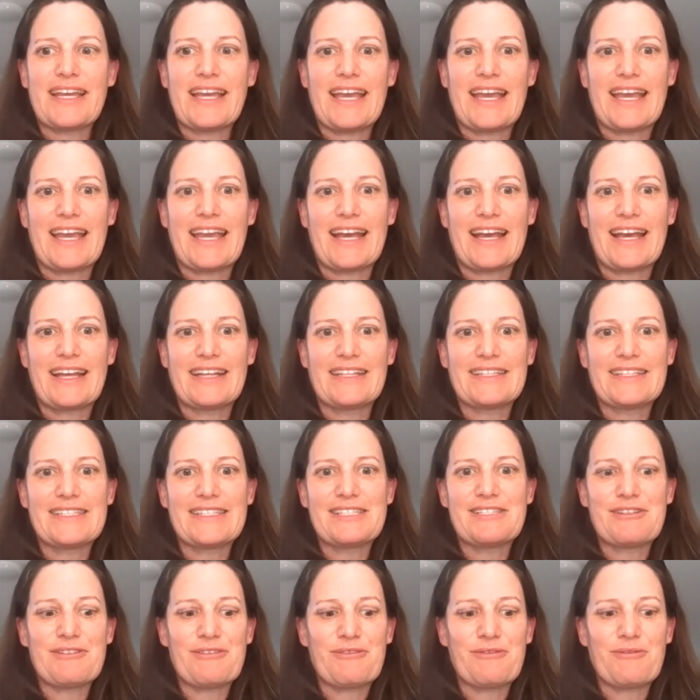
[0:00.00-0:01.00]
and
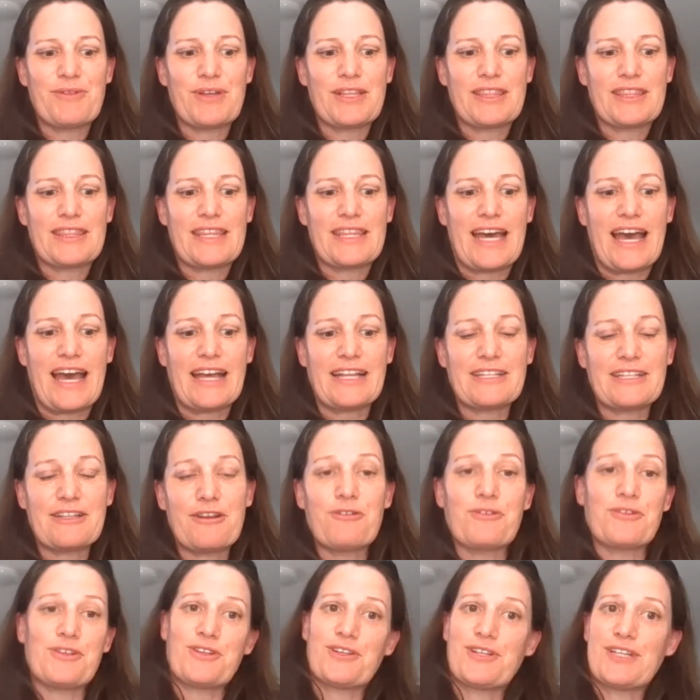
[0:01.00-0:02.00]
with that,
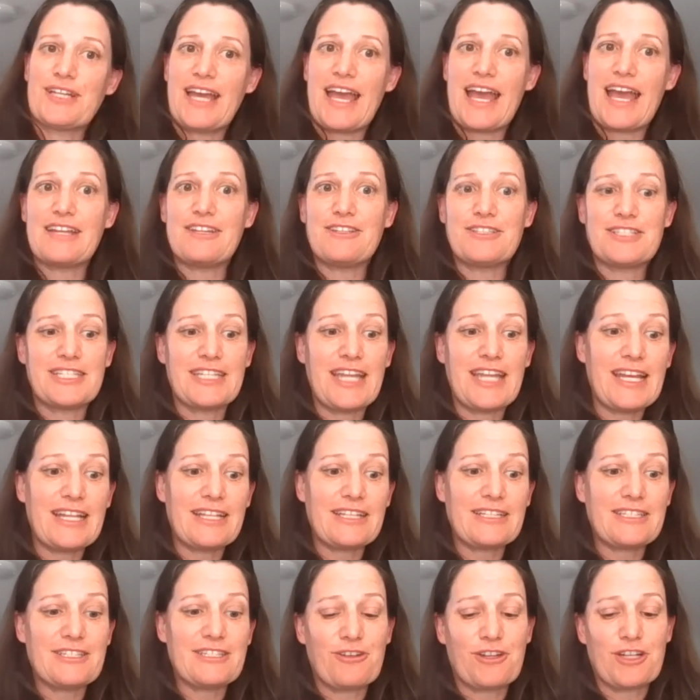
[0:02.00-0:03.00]
oh, you're gonna, and
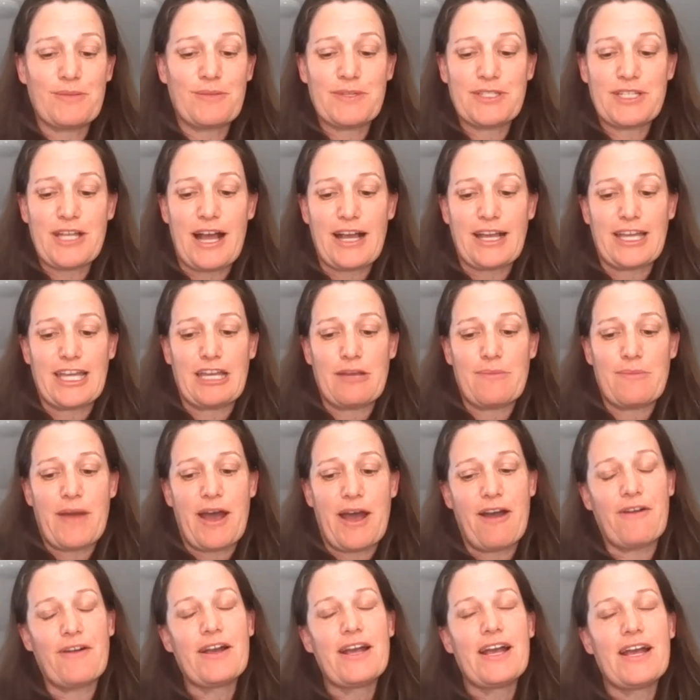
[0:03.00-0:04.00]
tonight you're gonna be talking
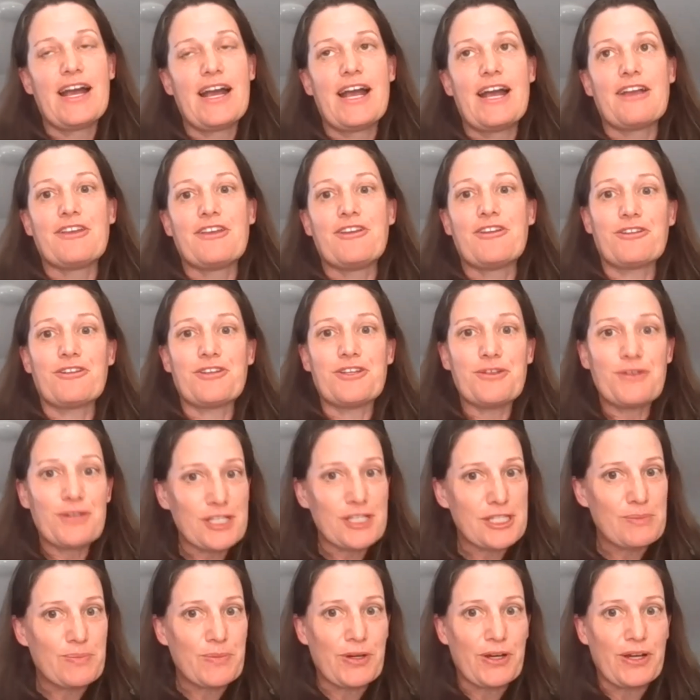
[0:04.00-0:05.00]
about your
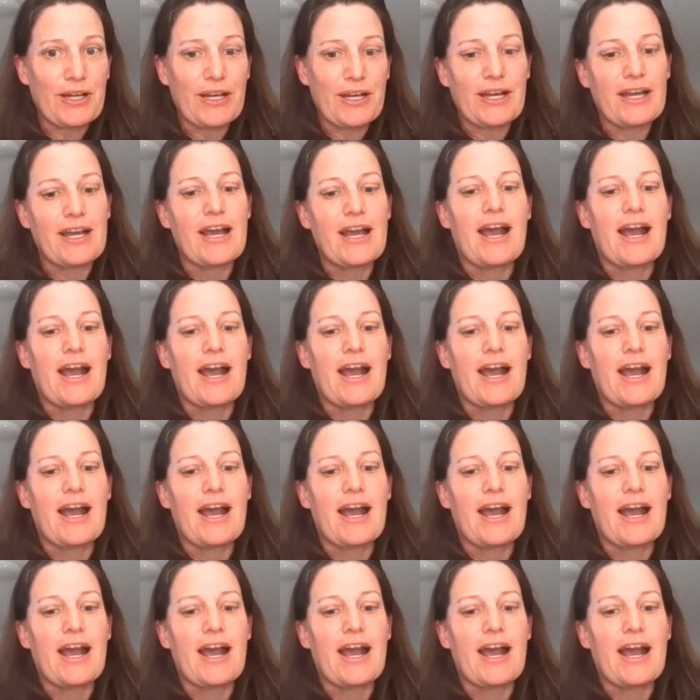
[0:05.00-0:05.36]
newest book,